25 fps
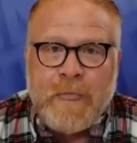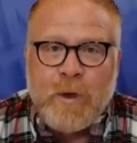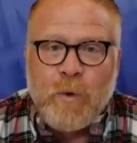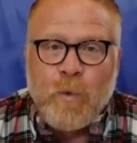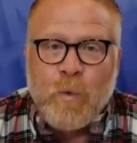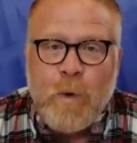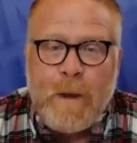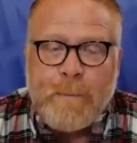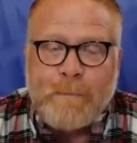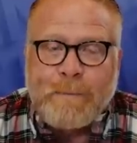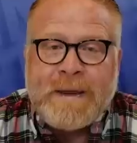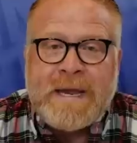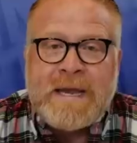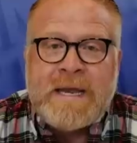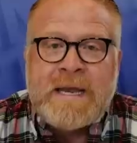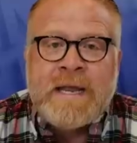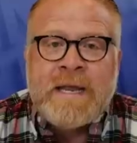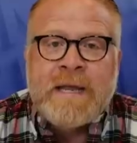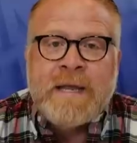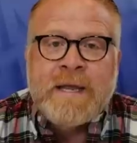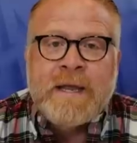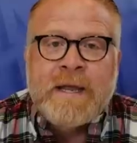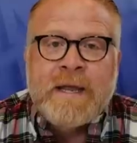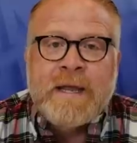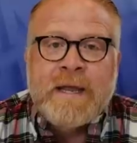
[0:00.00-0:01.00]

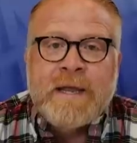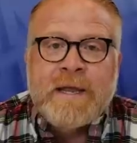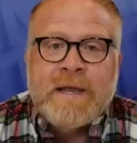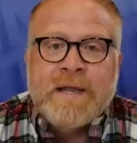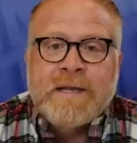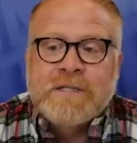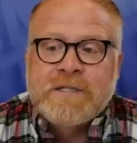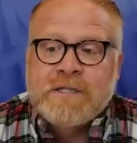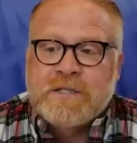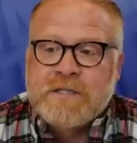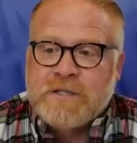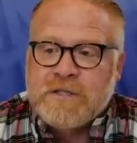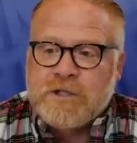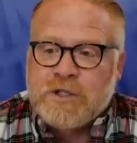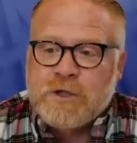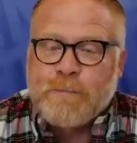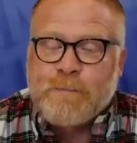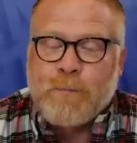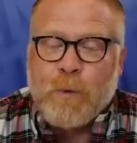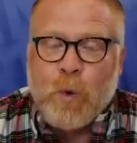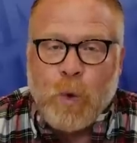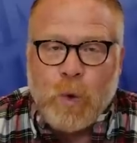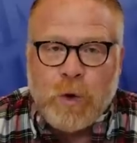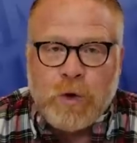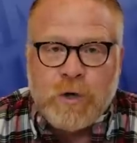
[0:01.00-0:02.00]
whipping his
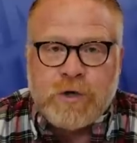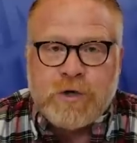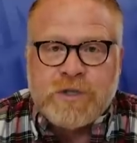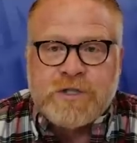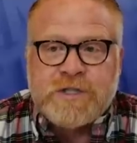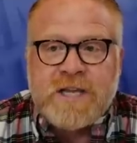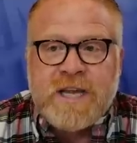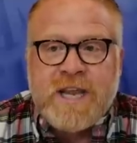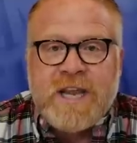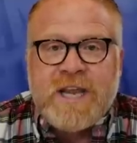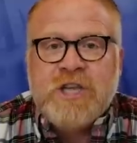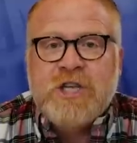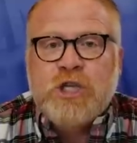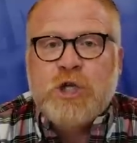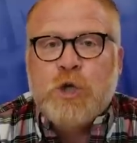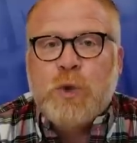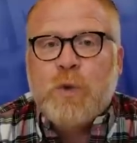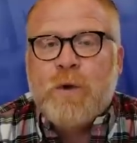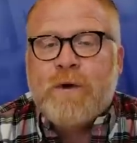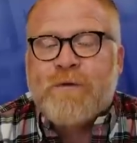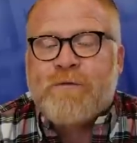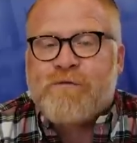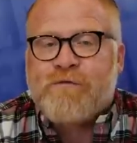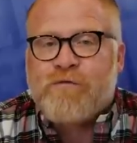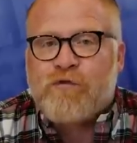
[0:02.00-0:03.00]
supporters
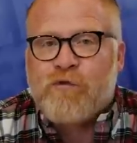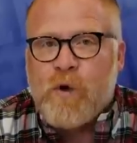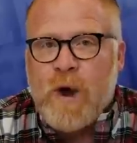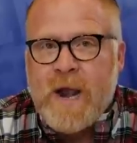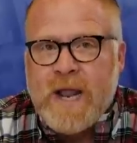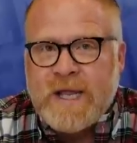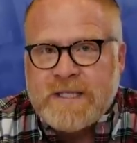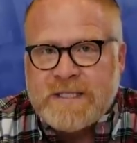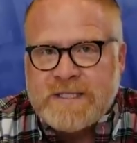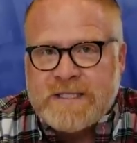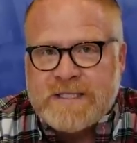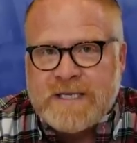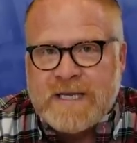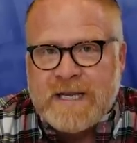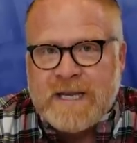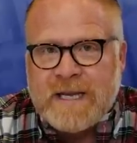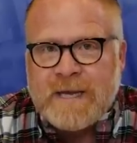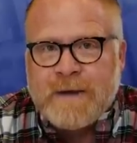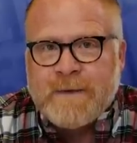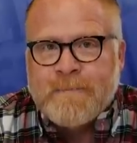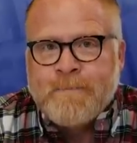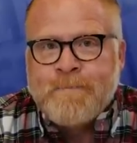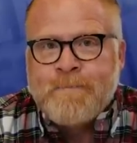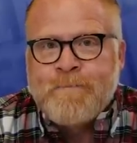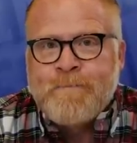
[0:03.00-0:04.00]
into a
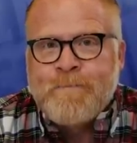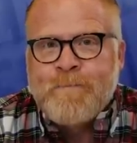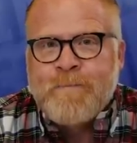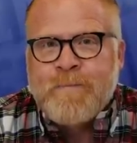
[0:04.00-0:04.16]
frenzy,